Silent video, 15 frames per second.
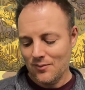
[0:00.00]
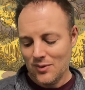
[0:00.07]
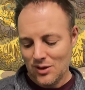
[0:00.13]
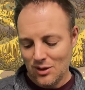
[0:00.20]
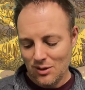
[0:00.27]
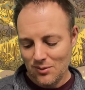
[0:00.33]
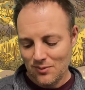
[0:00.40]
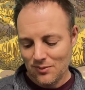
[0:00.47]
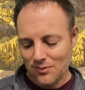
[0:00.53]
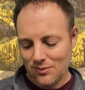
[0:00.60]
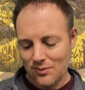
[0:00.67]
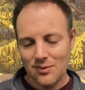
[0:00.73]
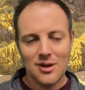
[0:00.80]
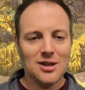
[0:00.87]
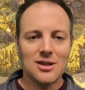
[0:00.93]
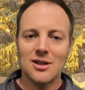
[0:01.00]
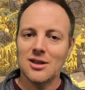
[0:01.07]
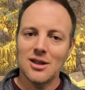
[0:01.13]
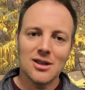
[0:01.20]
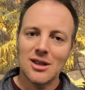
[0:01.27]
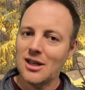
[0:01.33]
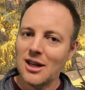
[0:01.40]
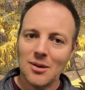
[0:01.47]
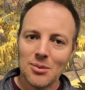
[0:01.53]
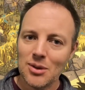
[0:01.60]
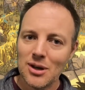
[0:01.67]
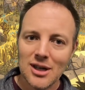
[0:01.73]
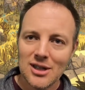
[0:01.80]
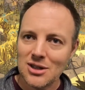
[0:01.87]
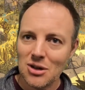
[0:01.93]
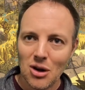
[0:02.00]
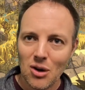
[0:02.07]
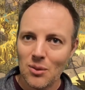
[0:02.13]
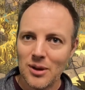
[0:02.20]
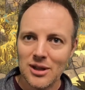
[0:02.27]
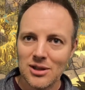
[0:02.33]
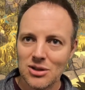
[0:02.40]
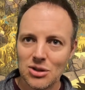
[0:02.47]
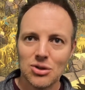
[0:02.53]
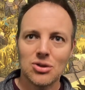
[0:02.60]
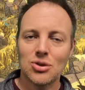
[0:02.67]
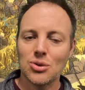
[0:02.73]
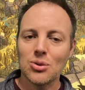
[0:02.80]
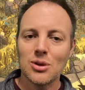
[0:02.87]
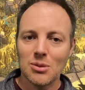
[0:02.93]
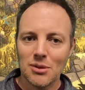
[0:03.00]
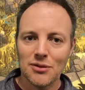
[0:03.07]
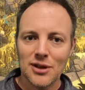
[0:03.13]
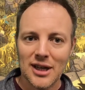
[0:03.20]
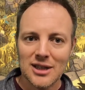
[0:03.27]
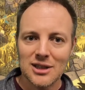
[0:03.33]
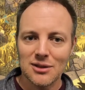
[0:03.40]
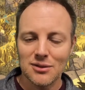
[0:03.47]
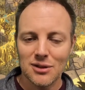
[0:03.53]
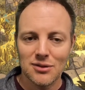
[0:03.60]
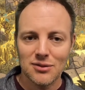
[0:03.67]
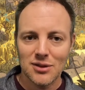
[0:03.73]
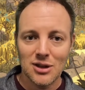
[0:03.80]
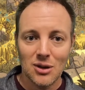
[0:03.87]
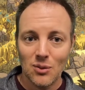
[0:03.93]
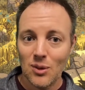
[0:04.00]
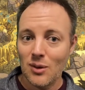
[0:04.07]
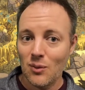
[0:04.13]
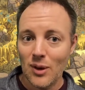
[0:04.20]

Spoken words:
So the number isn't always truly reflective of what